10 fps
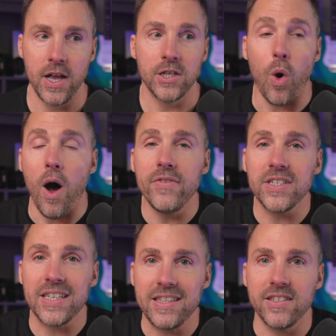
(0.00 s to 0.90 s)
So
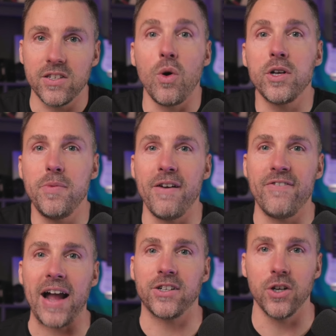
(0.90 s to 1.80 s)
obviously this is going to be a
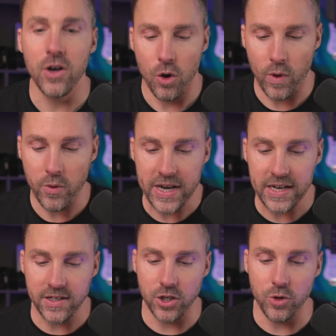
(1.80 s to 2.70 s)
factor when we
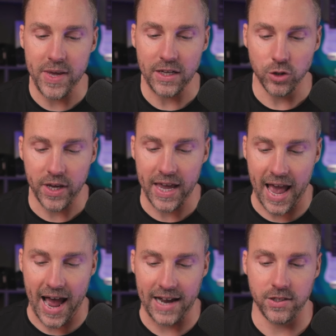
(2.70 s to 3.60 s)
need to be looking
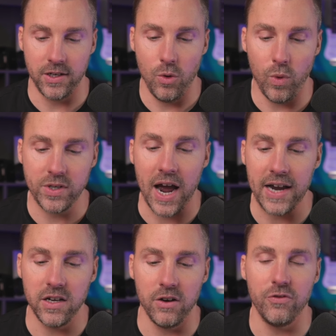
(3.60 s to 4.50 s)
at what
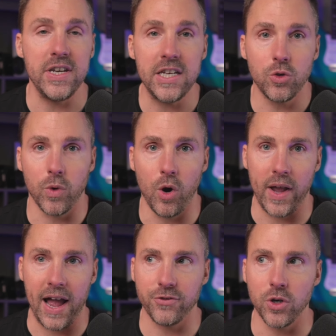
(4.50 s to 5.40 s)
kind of niche we're
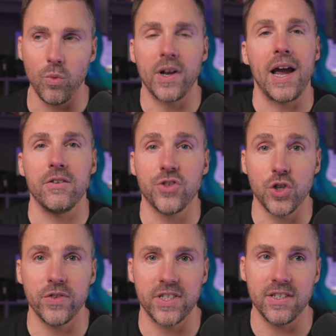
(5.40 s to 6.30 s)
going after and what kind of
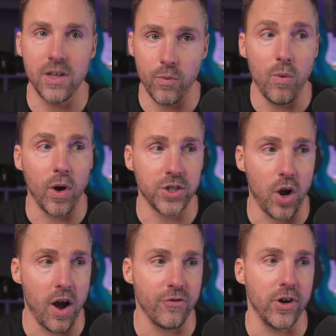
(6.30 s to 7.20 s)
services that we want to
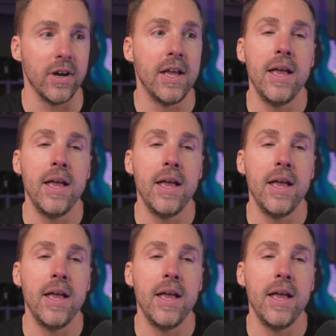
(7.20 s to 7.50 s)
offer.